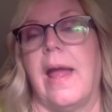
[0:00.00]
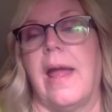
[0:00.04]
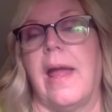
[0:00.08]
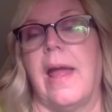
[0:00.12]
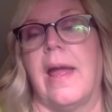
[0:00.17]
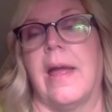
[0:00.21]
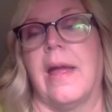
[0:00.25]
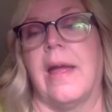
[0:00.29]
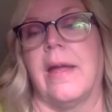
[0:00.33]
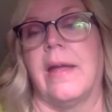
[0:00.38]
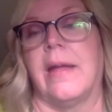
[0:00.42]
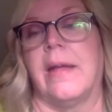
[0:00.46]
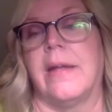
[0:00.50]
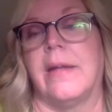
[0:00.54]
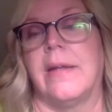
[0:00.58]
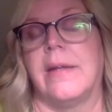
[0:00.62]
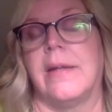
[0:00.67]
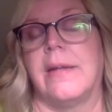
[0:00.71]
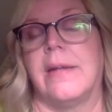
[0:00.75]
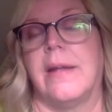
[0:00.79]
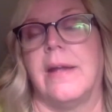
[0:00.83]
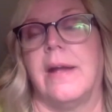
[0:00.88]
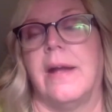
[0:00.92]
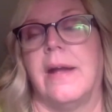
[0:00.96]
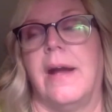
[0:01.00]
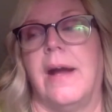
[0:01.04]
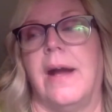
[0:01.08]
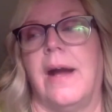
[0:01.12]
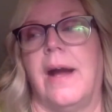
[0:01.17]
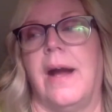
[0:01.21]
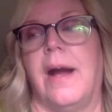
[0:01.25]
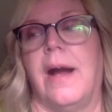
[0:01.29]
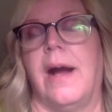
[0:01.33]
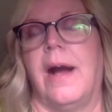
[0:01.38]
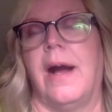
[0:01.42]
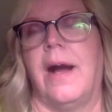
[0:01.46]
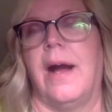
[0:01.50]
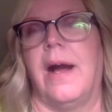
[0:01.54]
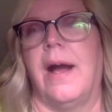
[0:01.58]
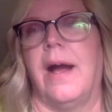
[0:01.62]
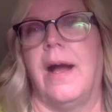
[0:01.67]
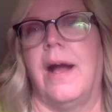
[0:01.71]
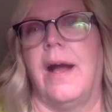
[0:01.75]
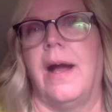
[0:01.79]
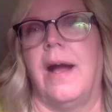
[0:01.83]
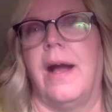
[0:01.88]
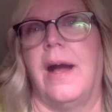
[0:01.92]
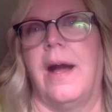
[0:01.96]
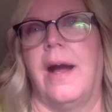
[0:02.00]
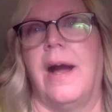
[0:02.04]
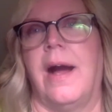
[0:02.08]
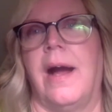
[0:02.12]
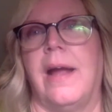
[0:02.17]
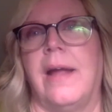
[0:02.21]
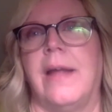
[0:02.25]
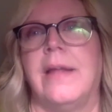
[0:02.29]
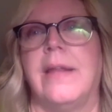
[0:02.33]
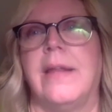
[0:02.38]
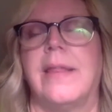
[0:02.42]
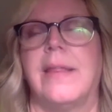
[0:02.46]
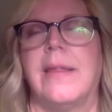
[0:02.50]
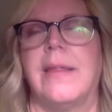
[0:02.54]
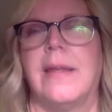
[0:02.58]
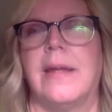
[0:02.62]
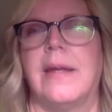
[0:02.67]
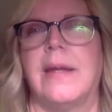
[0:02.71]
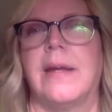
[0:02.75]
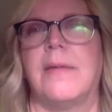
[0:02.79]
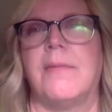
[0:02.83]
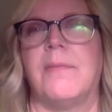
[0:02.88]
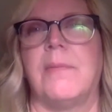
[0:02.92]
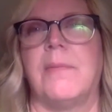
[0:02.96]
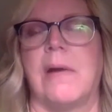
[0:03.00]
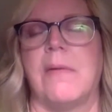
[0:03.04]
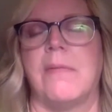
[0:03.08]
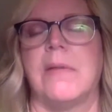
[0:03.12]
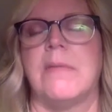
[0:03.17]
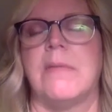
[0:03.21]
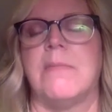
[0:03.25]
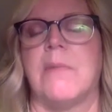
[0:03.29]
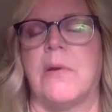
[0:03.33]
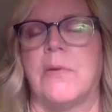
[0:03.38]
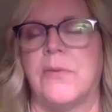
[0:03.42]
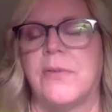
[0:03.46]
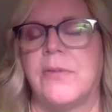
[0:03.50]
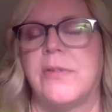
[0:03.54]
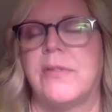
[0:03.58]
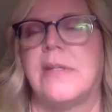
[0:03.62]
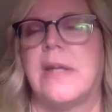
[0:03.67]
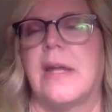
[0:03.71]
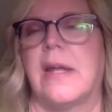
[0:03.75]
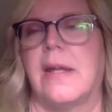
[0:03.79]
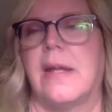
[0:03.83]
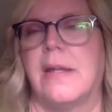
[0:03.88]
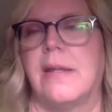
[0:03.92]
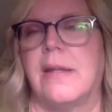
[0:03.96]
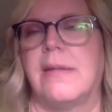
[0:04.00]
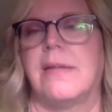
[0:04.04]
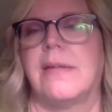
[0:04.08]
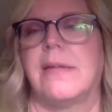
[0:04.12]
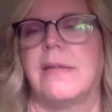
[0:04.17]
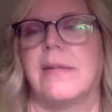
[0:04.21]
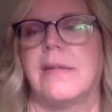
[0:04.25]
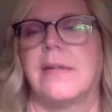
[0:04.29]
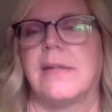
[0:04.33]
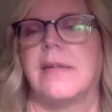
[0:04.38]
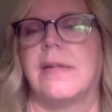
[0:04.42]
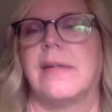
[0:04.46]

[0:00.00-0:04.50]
And I think probably most days